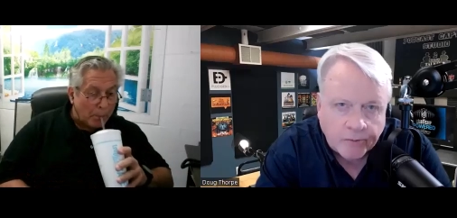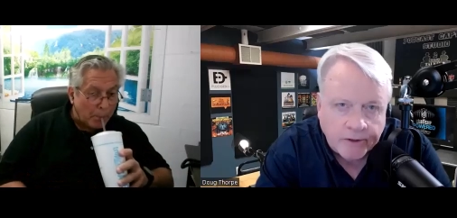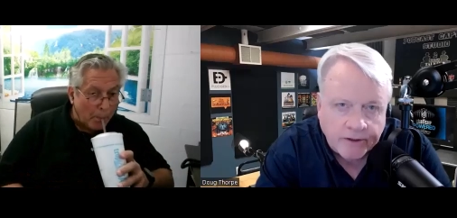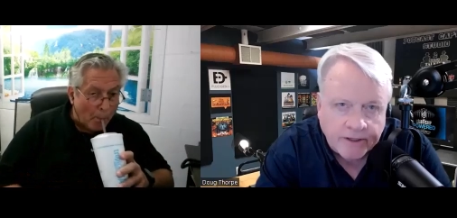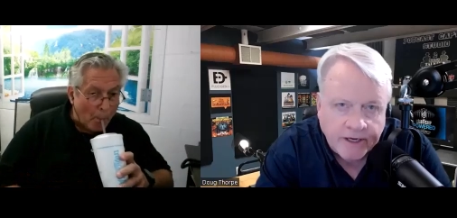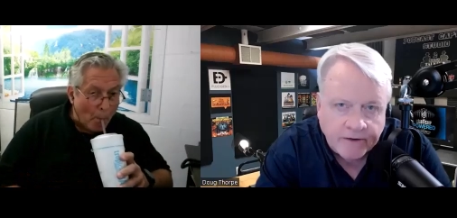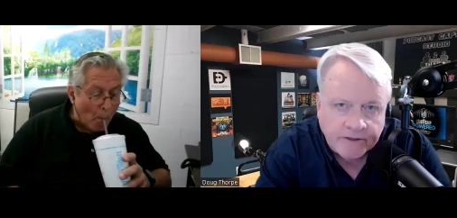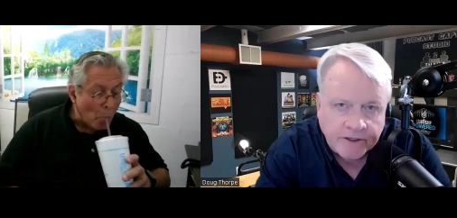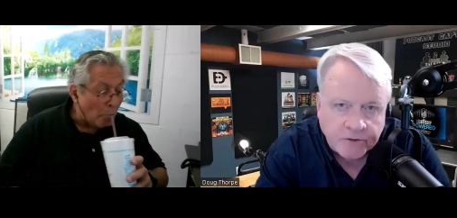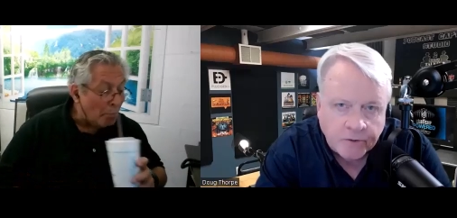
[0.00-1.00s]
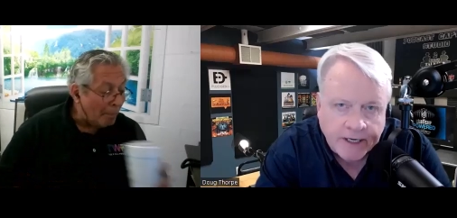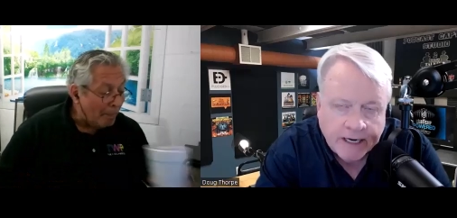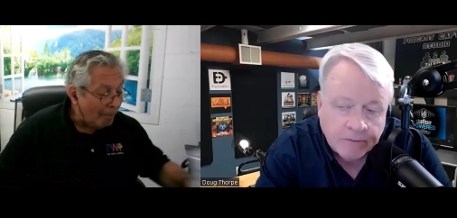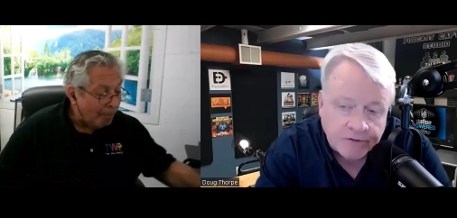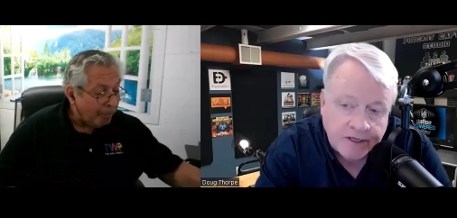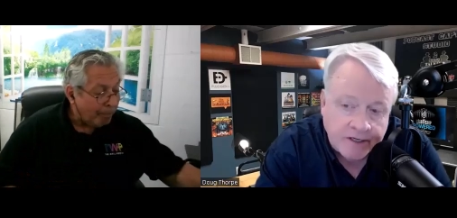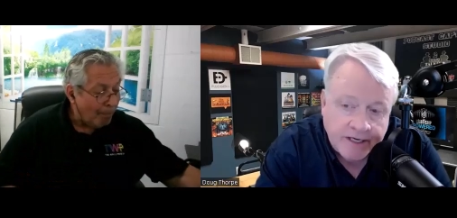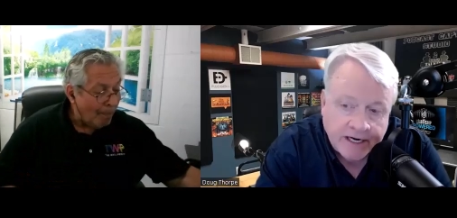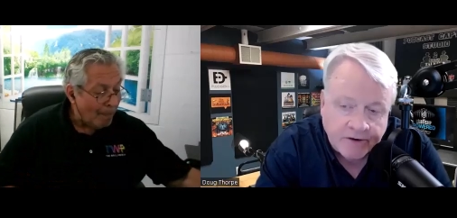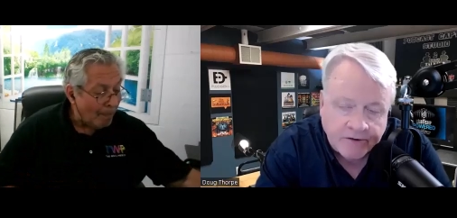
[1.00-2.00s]
Speaker 1: but think of it this way. I was in a
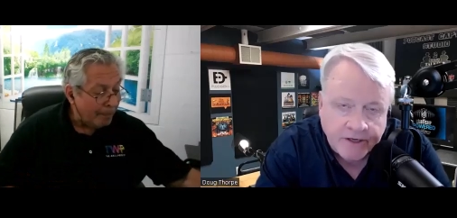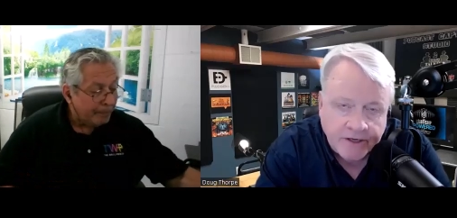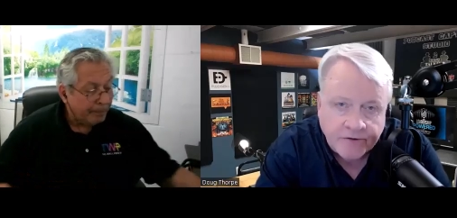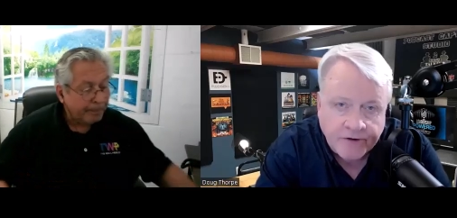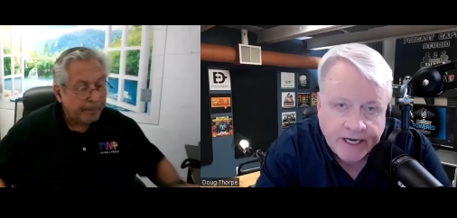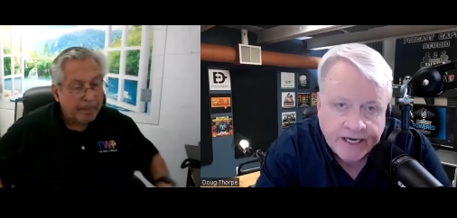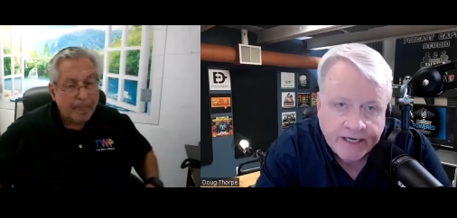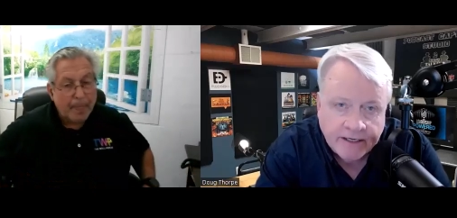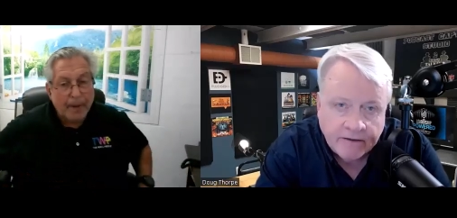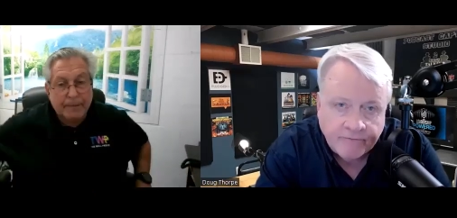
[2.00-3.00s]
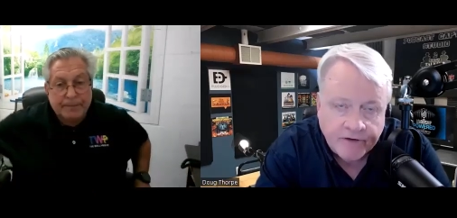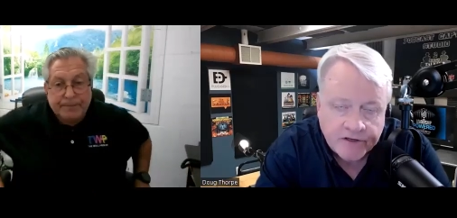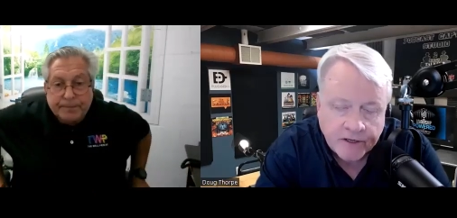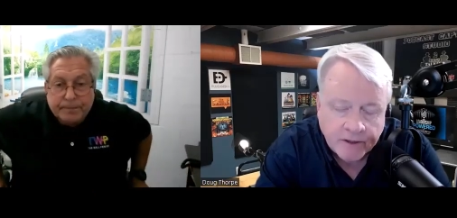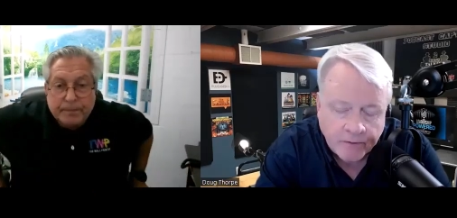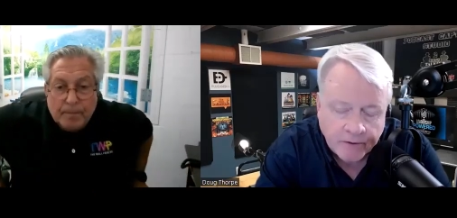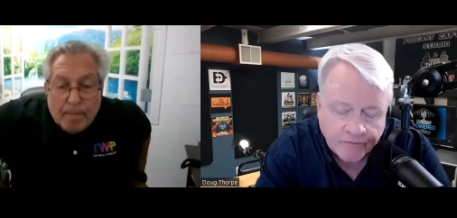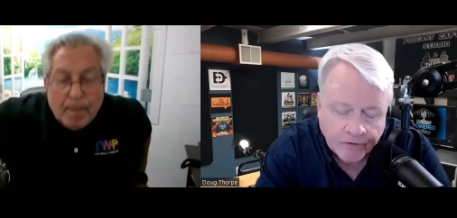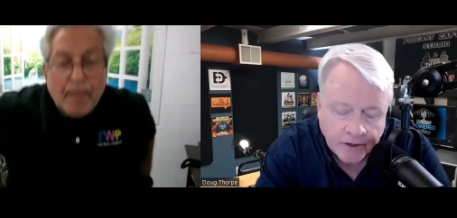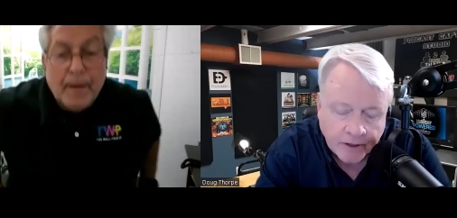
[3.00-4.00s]
diner the other day and visiting with a
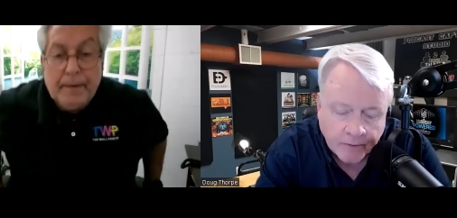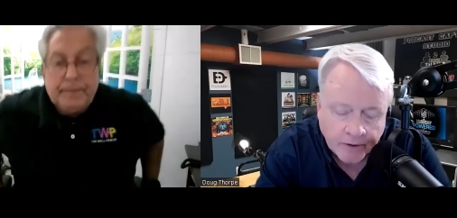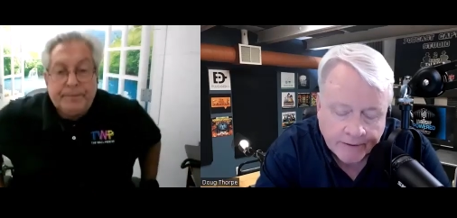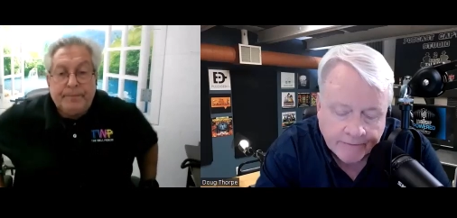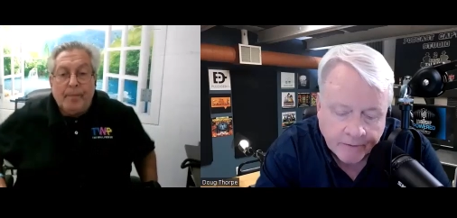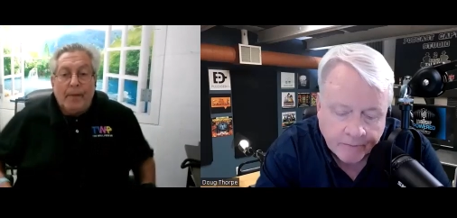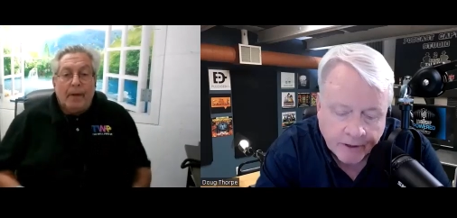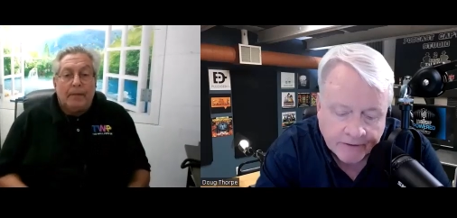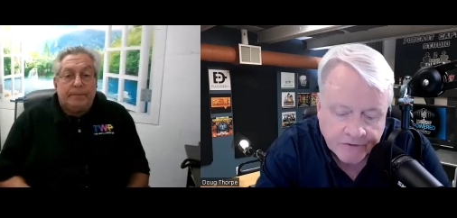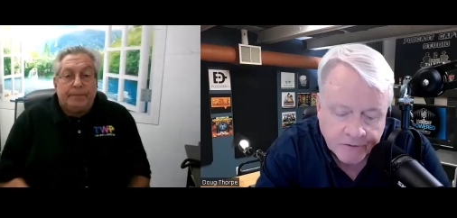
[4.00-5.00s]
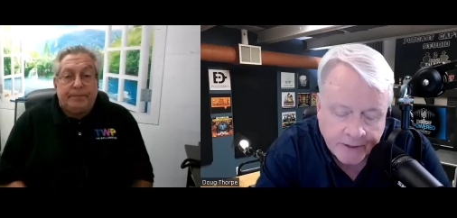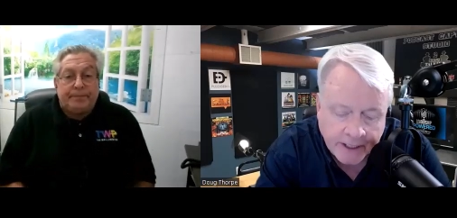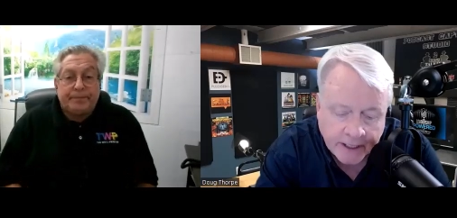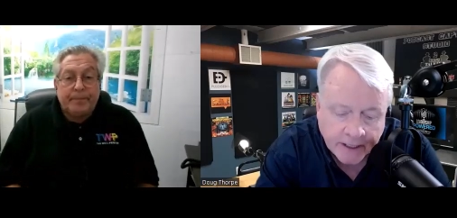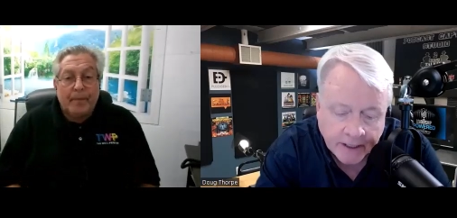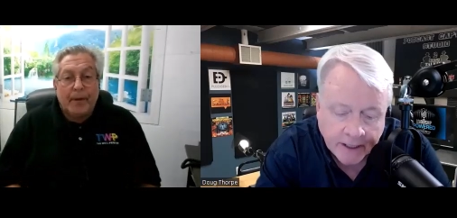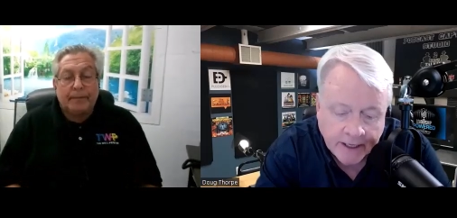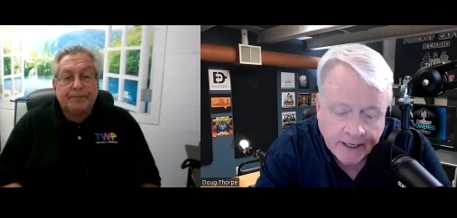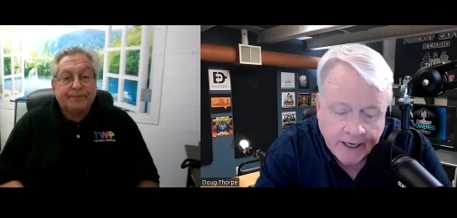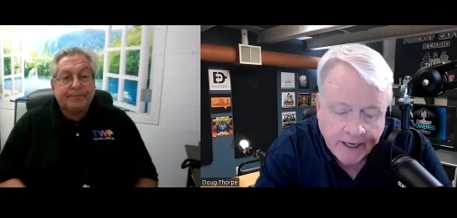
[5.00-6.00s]
friend. We were having a breakfast meeting
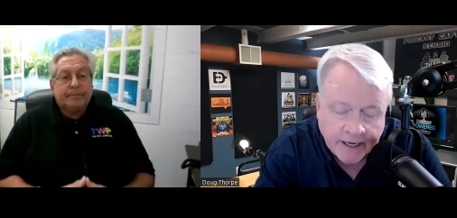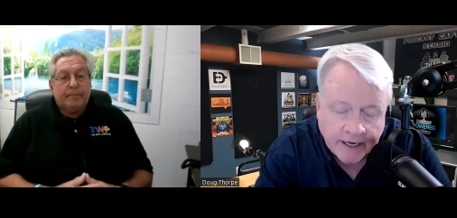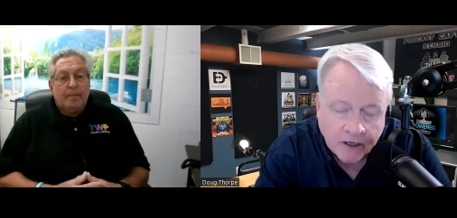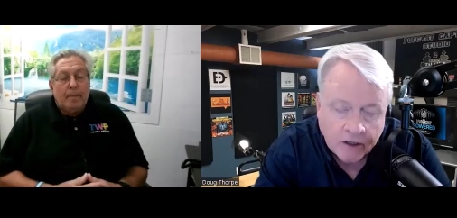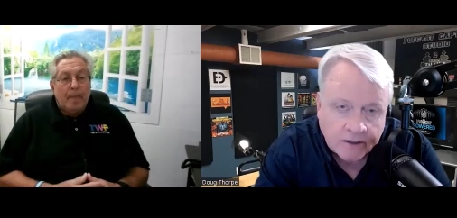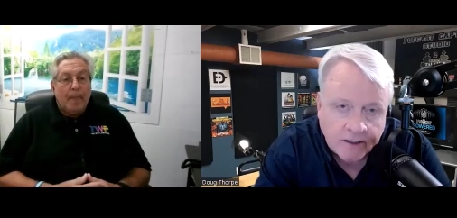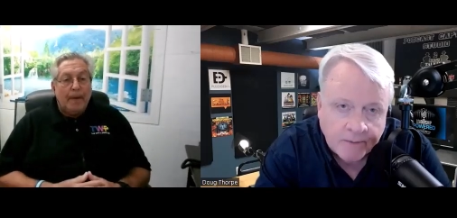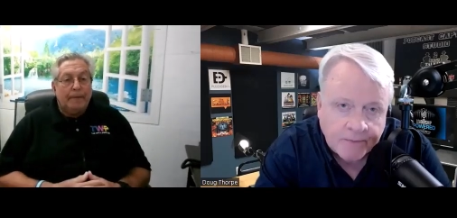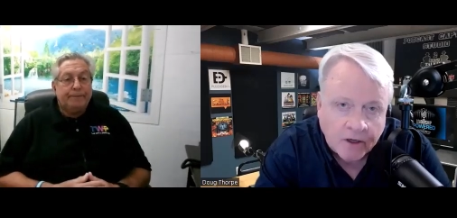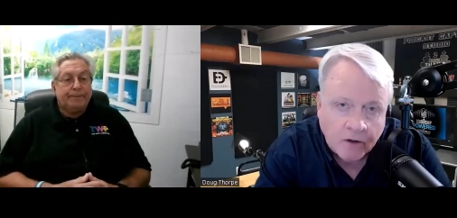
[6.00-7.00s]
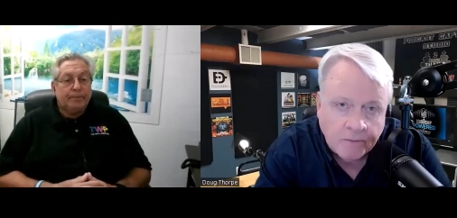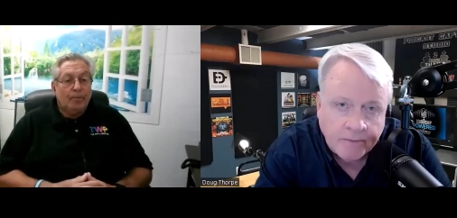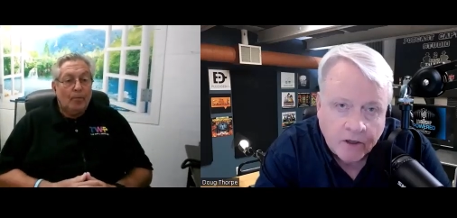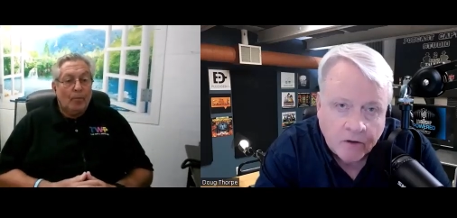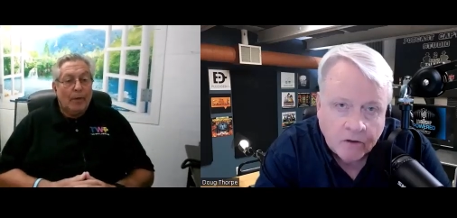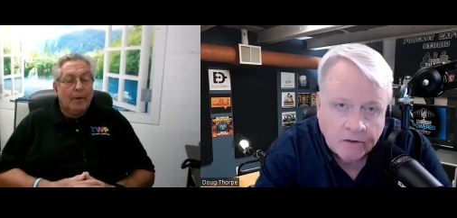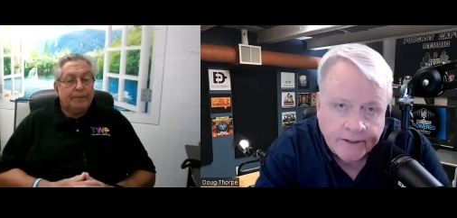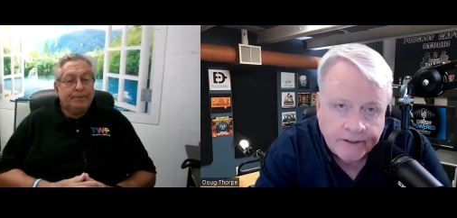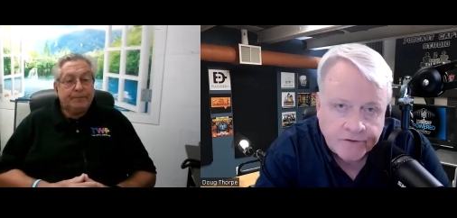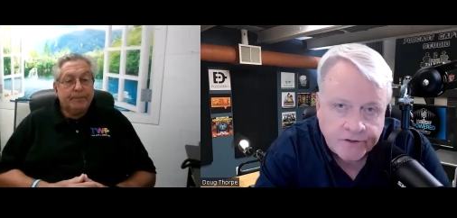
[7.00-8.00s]
and I looked up and lo and behold,
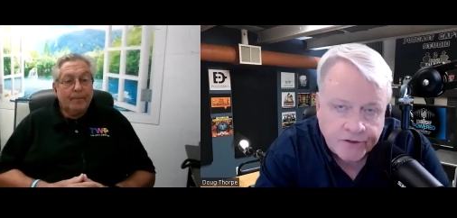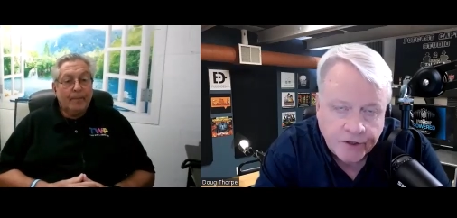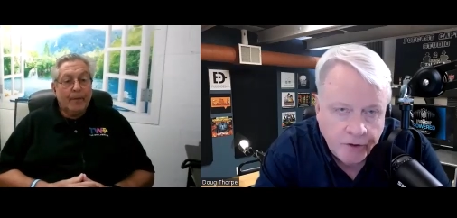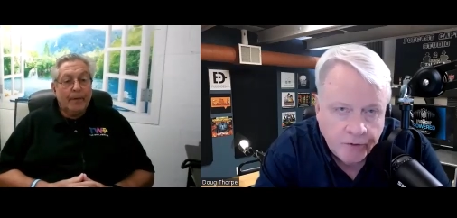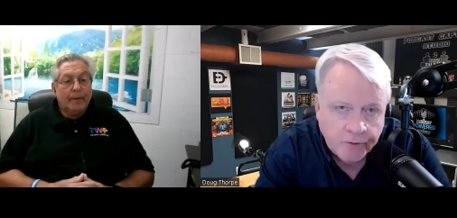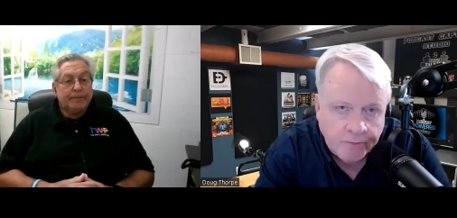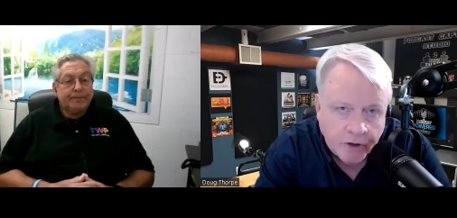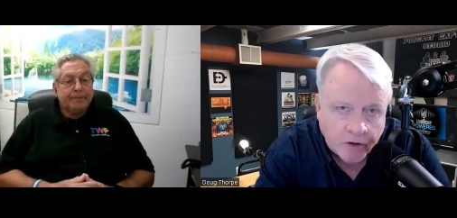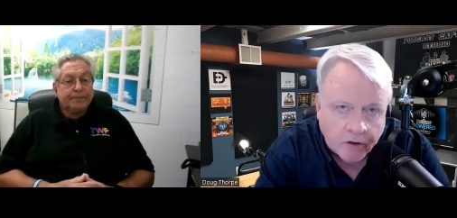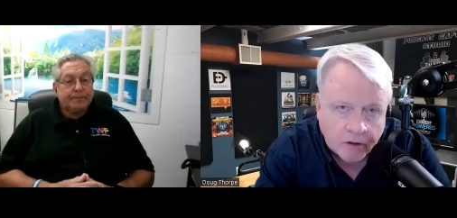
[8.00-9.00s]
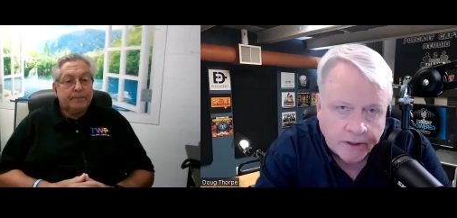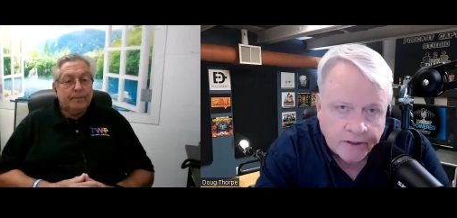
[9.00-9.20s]
here's this huge mural.